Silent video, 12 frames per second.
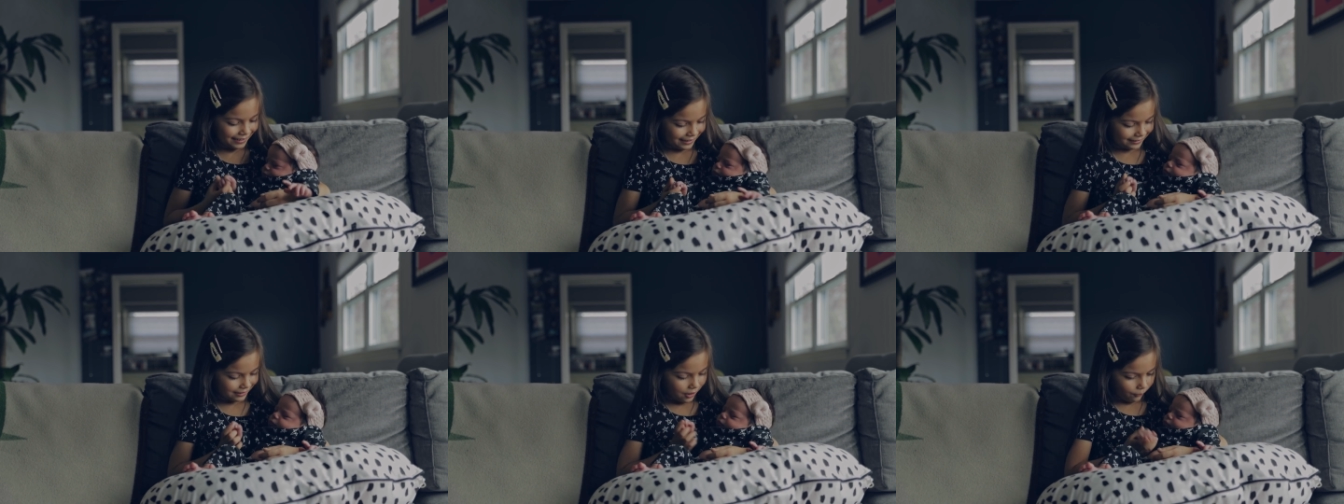
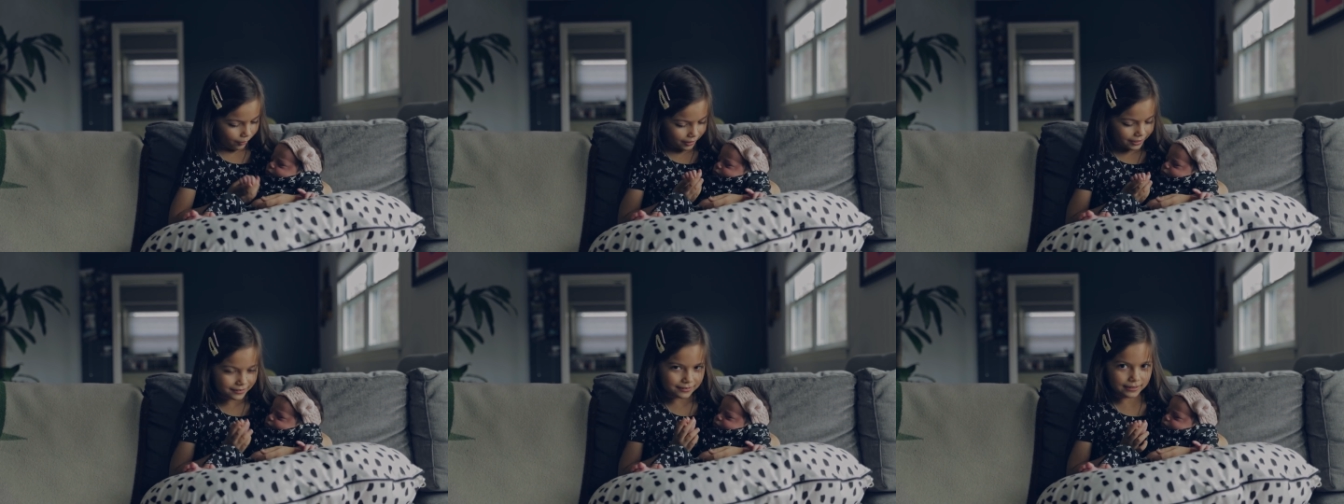And
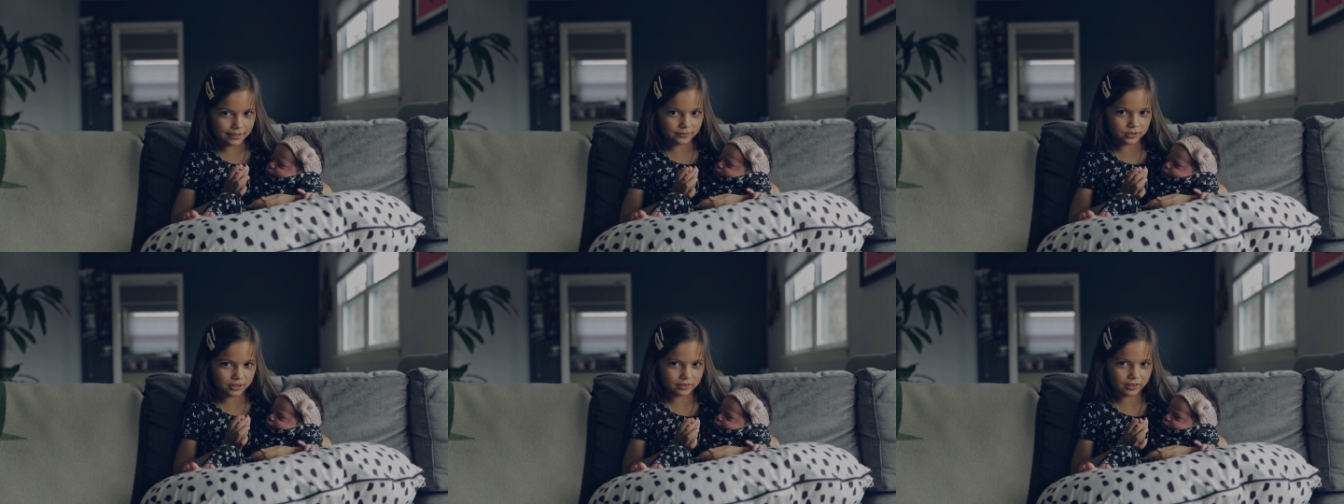we're gonna see
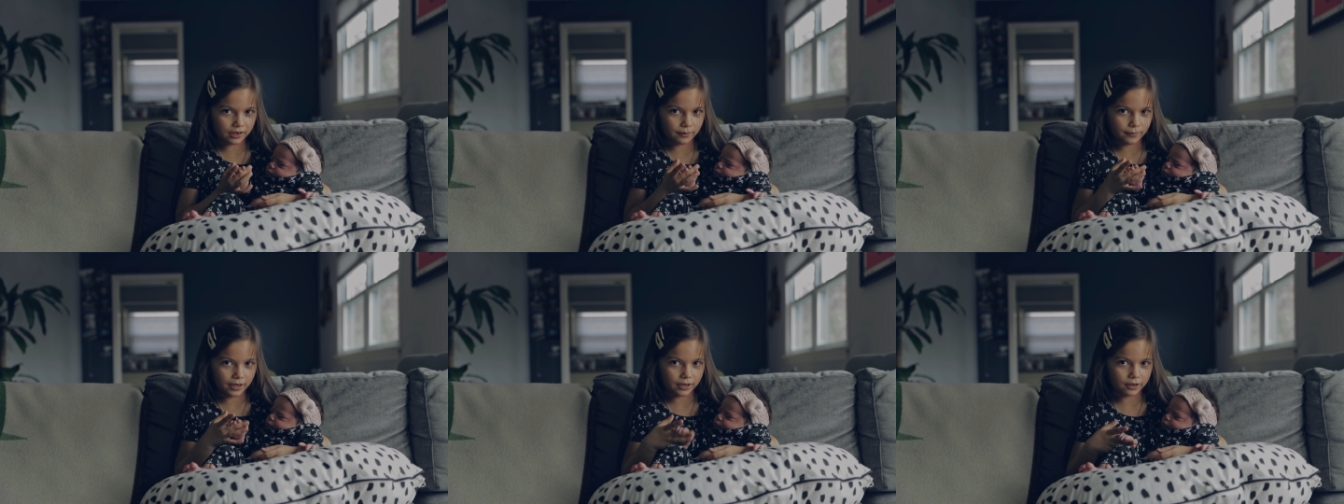if she's
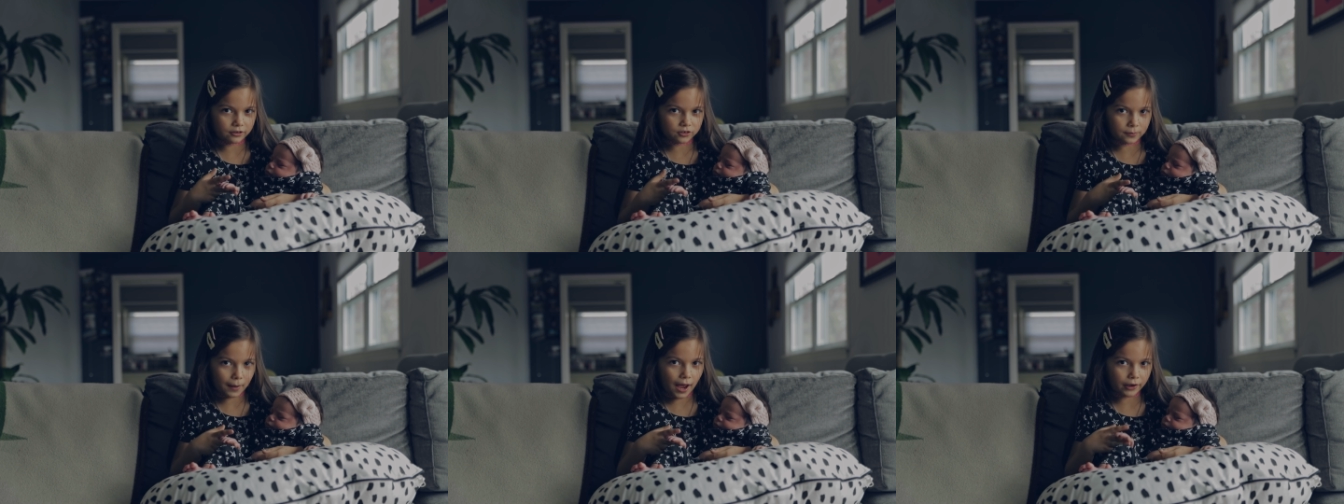gonna make a
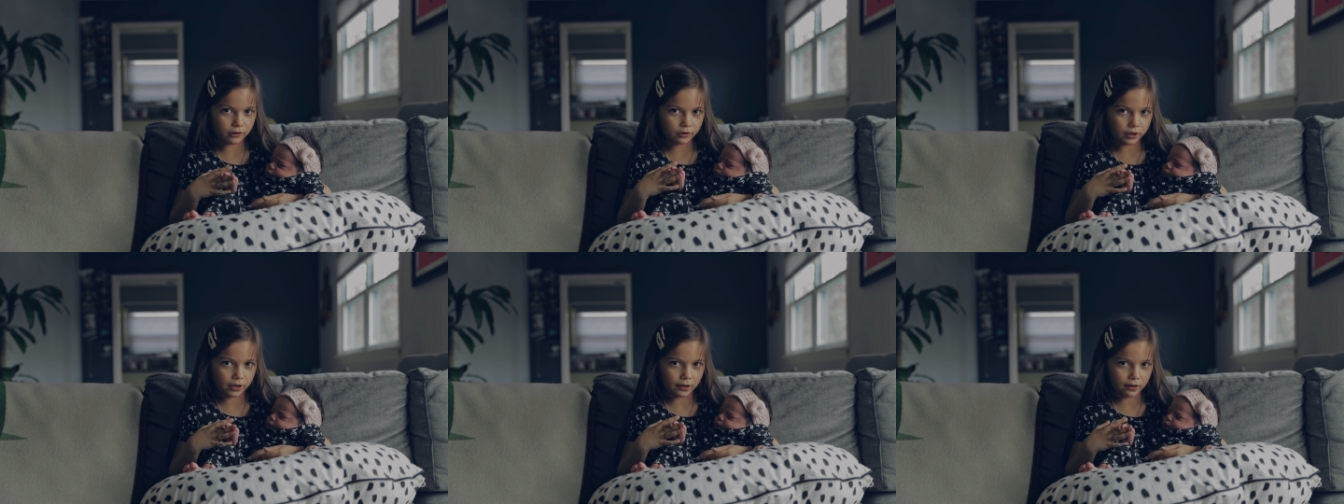
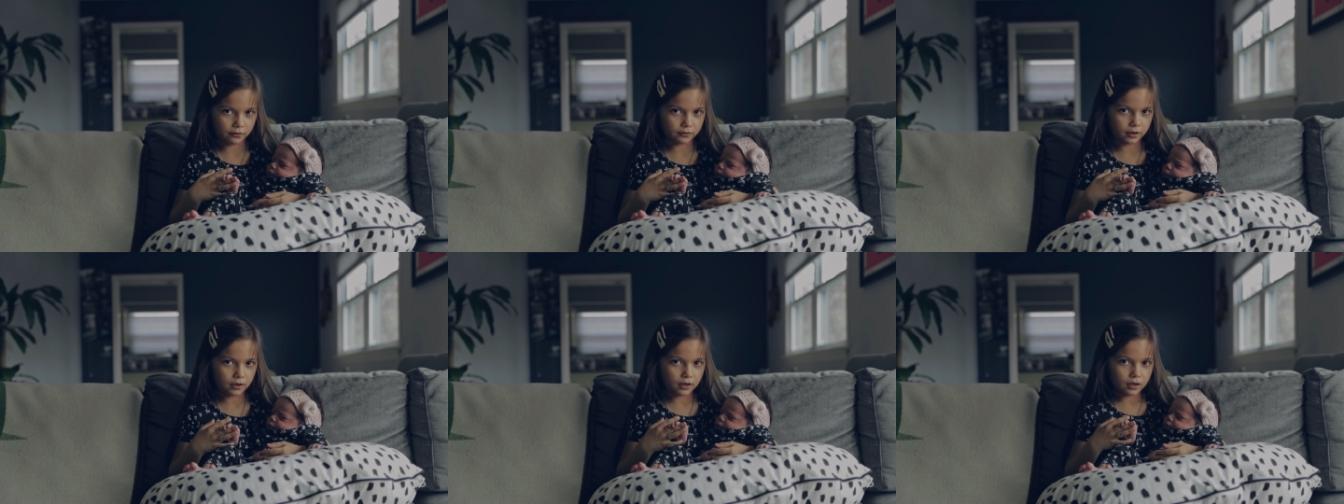smile
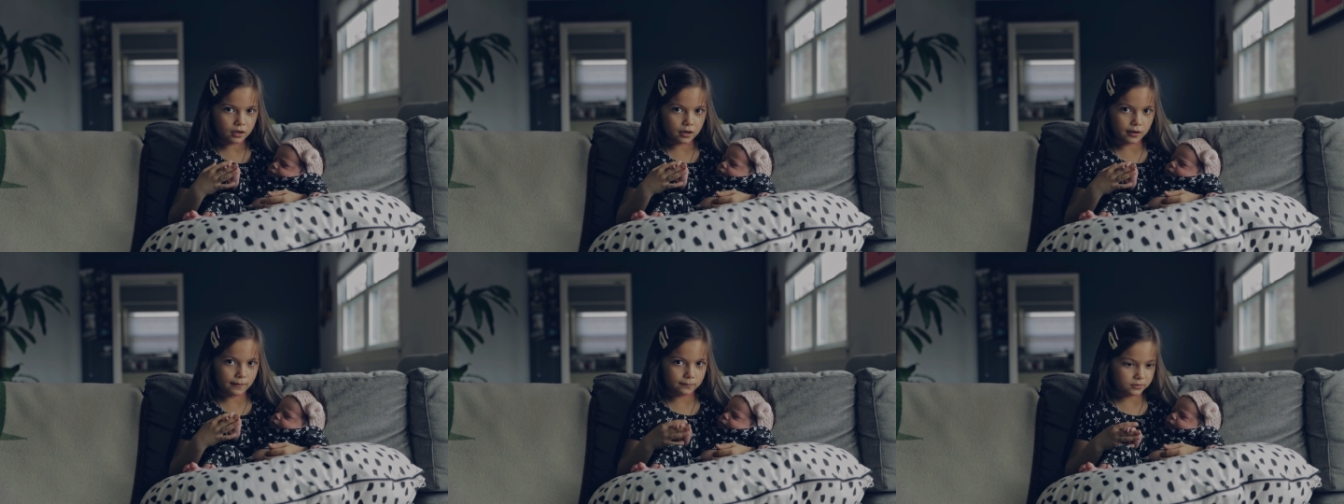and
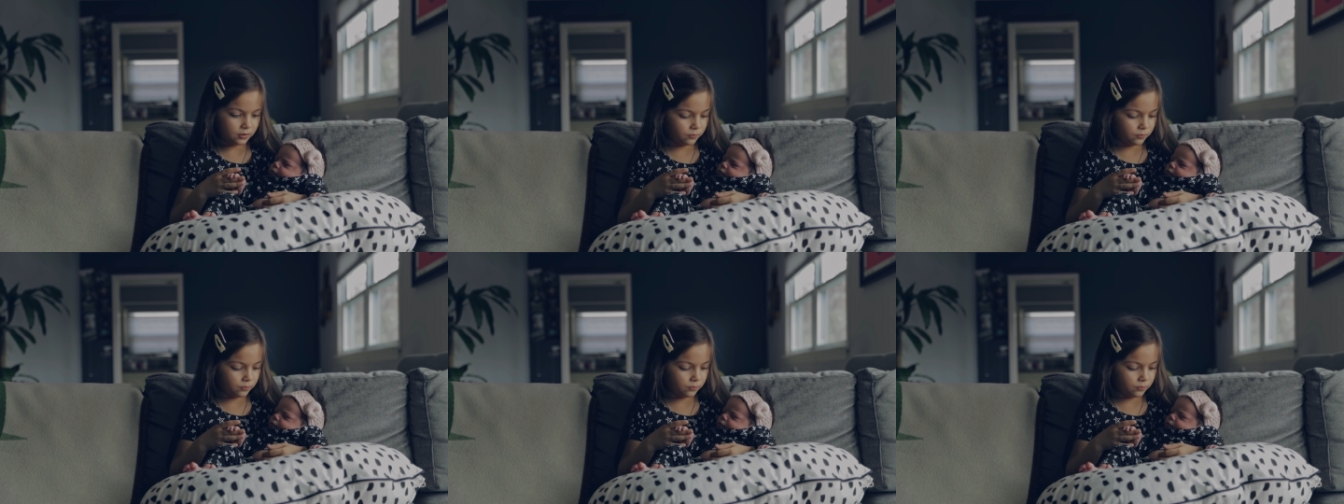um,